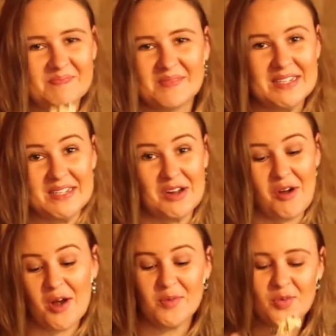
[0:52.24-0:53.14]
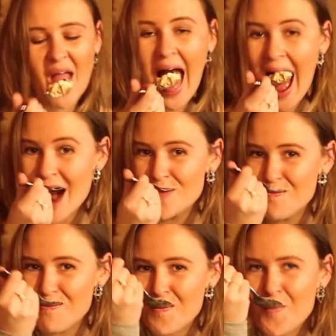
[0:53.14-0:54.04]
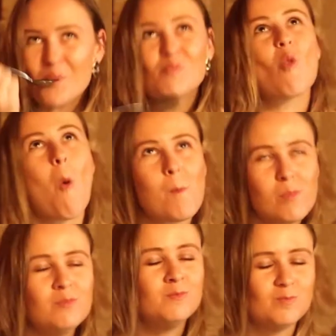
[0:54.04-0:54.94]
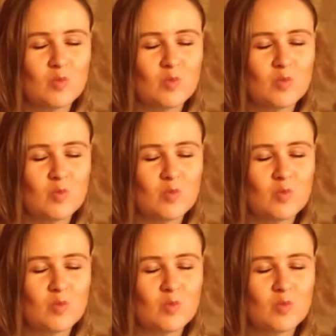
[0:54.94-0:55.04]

This is incredible. Mm.